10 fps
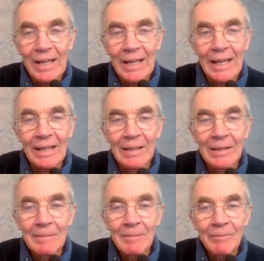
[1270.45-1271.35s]
here.
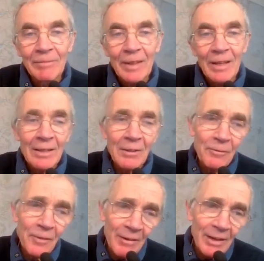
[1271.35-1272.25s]
And at
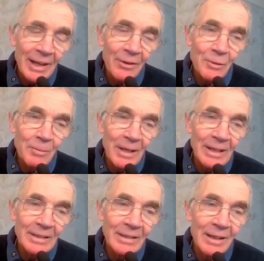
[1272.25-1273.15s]
very low
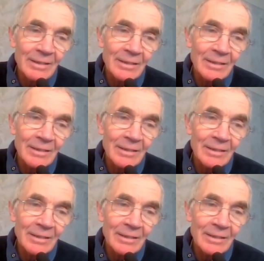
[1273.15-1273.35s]
speed,